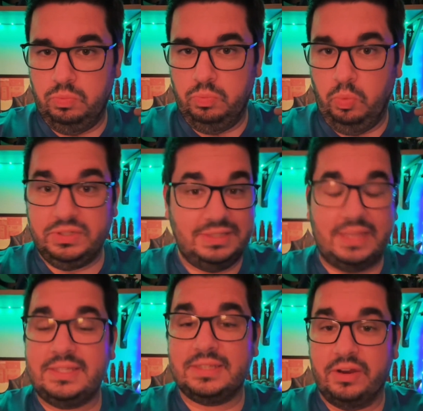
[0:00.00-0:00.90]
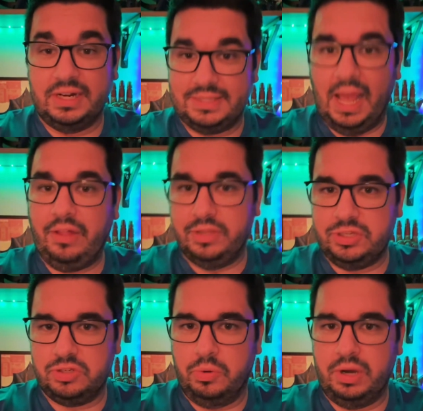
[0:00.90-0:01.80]
was necessary to tell
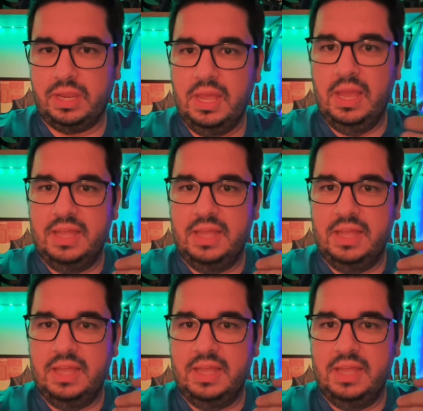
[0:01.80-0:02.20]
this story